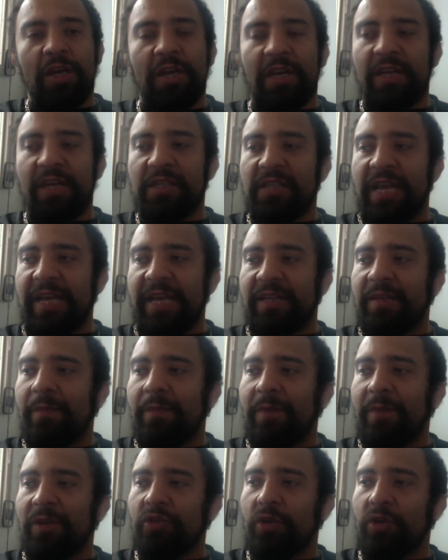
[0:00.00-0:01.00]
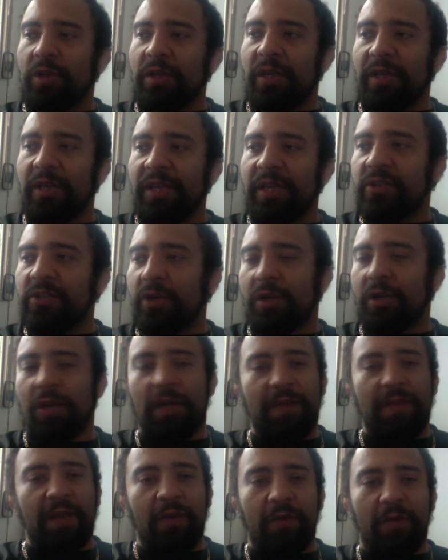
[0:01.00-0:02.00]
then it's like the majority of leads are
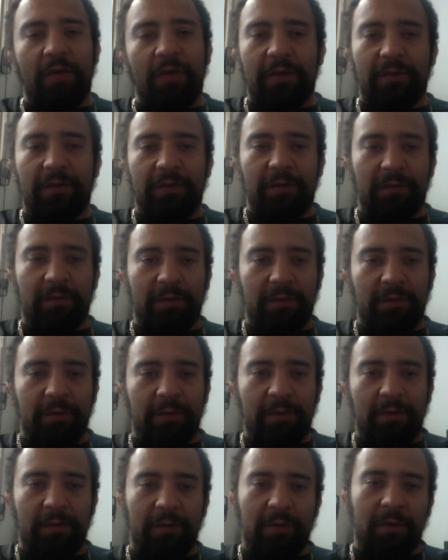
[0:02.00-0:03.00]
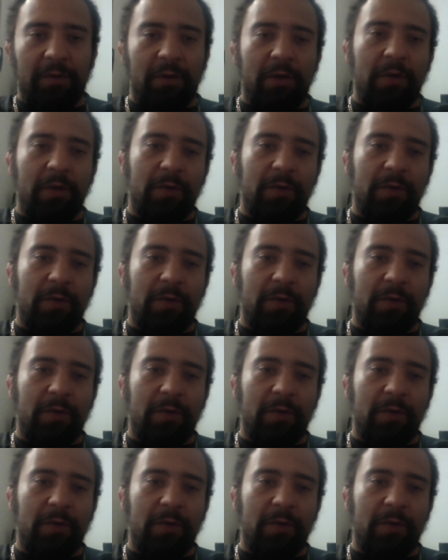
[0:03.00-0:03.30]
not that great. Yeah. Honest,